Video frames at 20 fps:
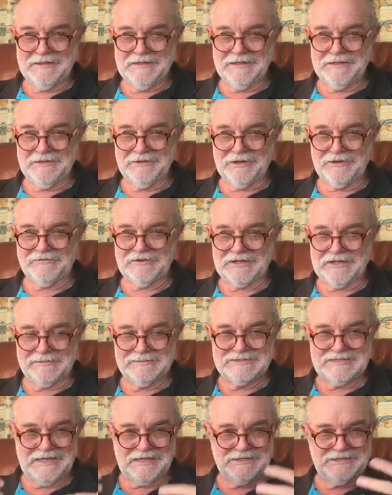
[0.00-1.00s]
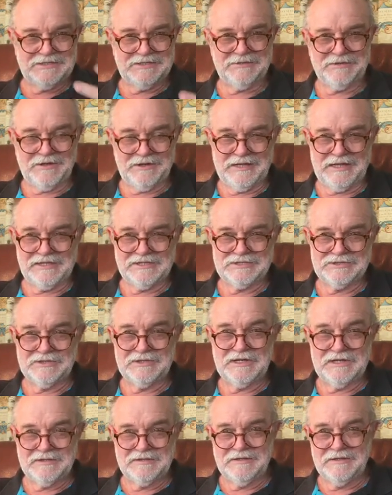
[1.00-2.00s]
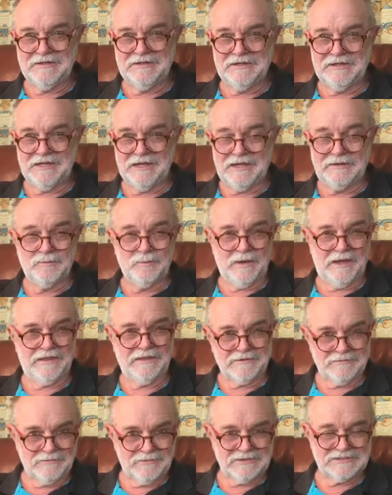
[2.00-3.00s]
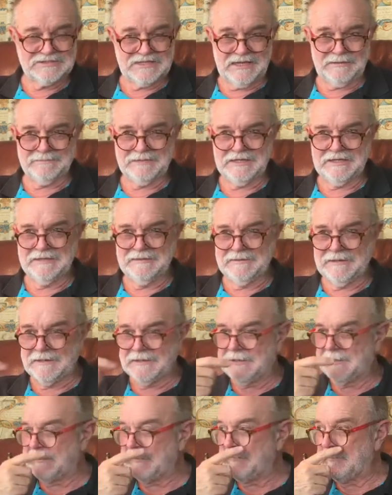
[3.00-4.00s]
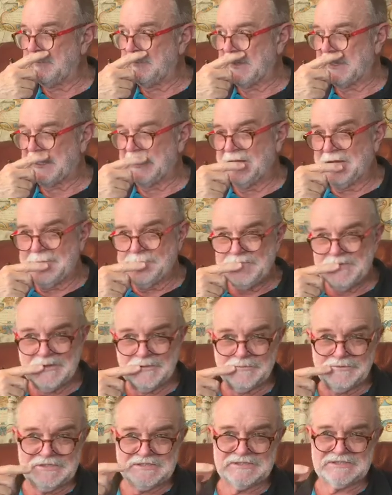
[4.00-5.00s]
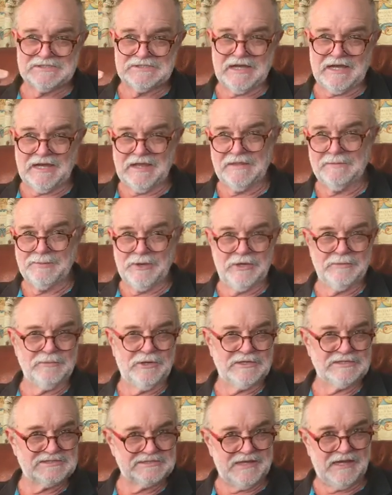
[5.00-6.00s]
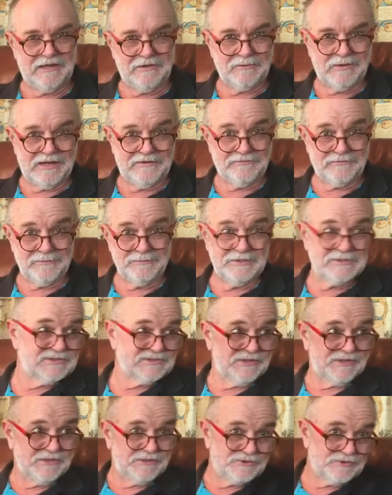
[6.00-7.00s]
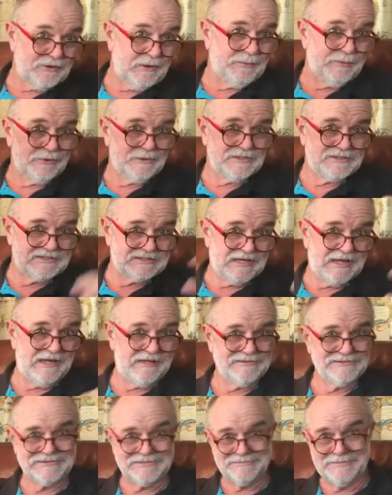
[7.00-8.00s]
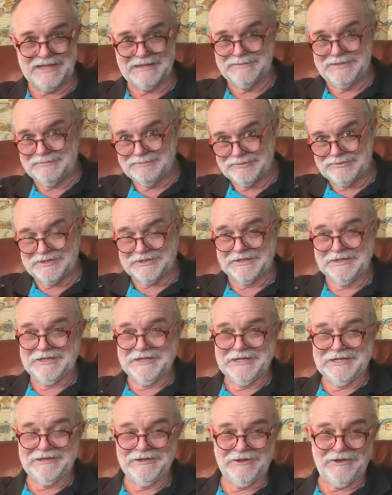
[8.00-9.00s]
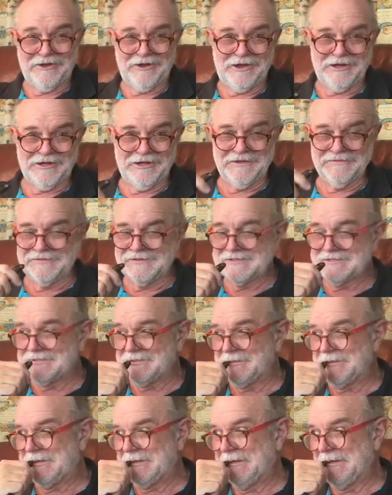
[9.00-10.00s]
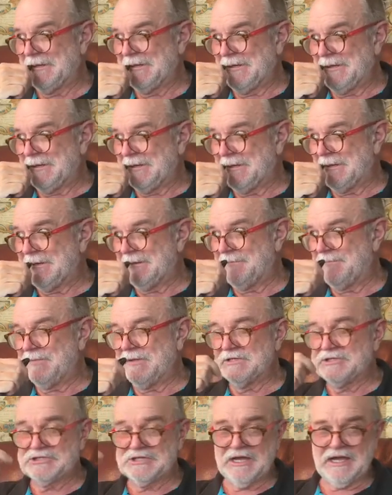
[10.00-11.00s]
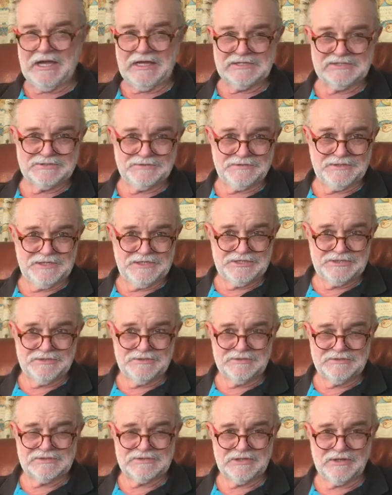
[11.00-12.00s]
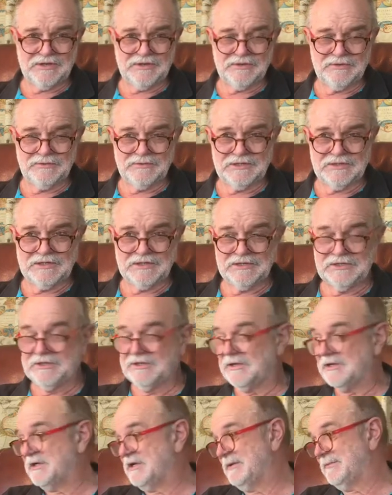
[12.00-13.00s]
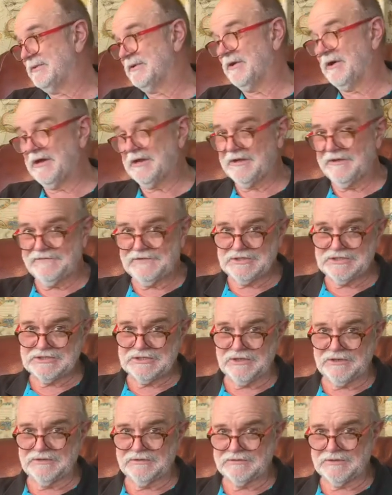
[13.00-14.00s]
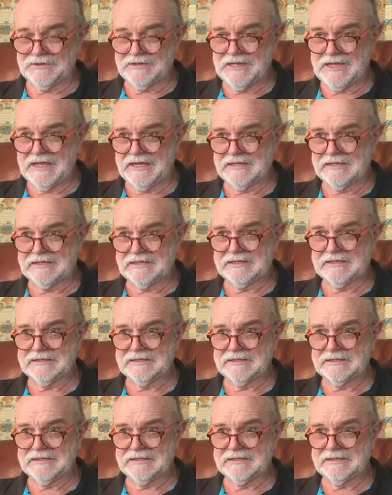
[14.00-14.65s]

A lot of it comes down to your own attitude and weather, what's happening. But the risks are the boat might sail away from you, so you drop all your sails and maybe put a line over the side. Sharks are an issue, so you've got to keep an eye out over your shoulder on that.